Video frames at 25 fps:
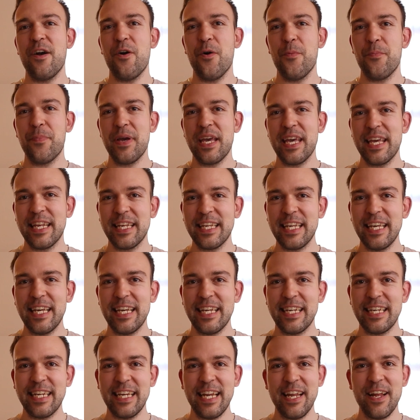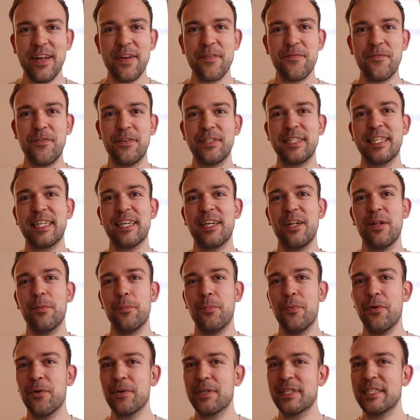opinion, physical
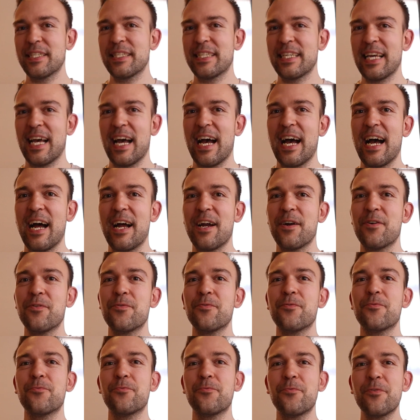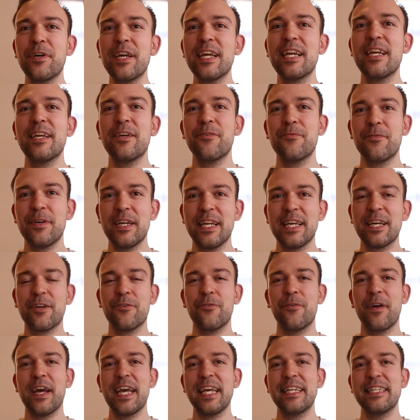books are really
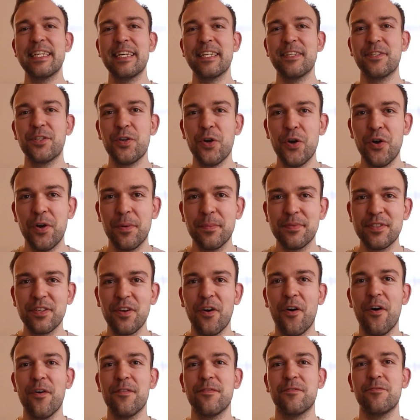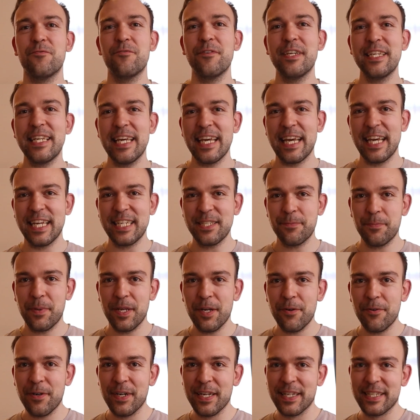great in terms of reading
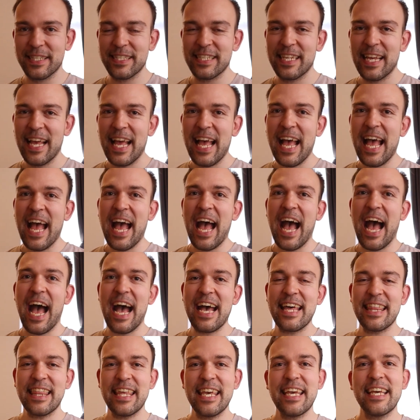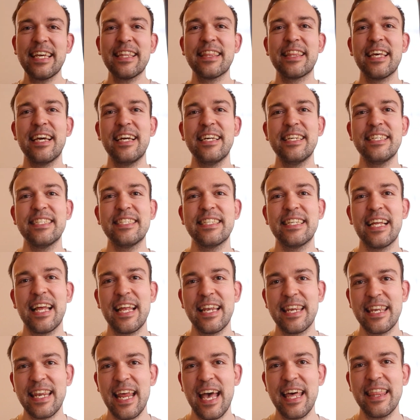experience. I think there's
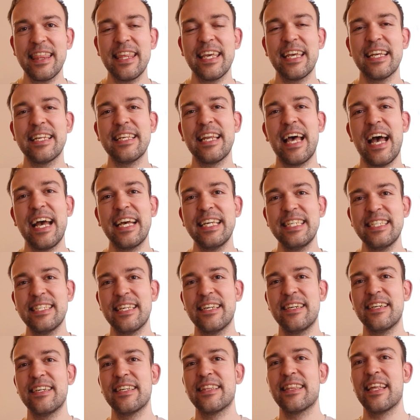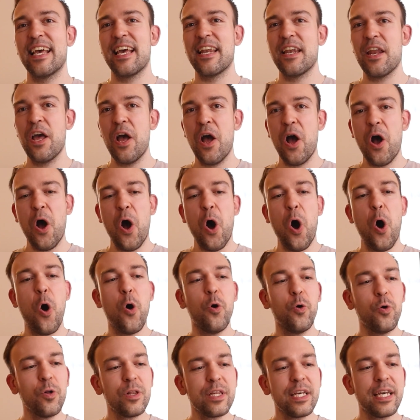nothing nicer than
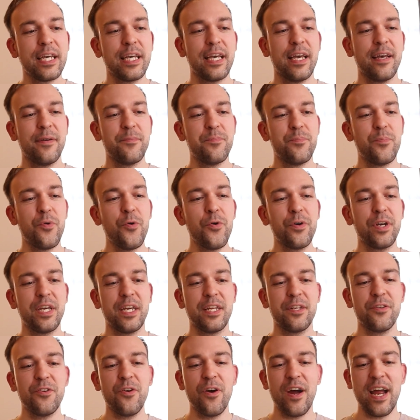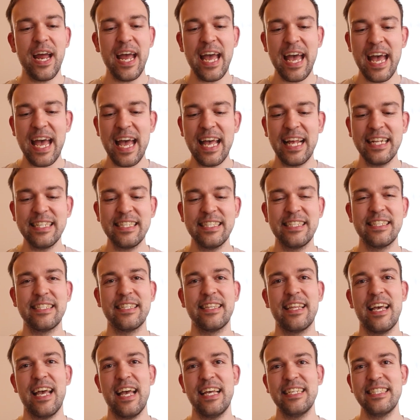holding a book in your hands.
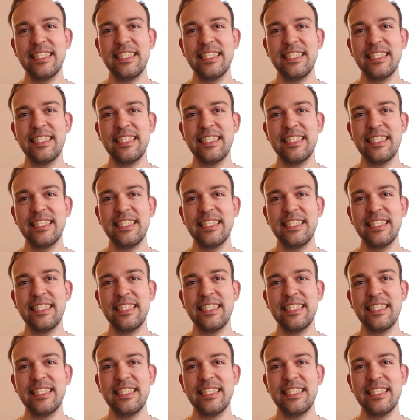The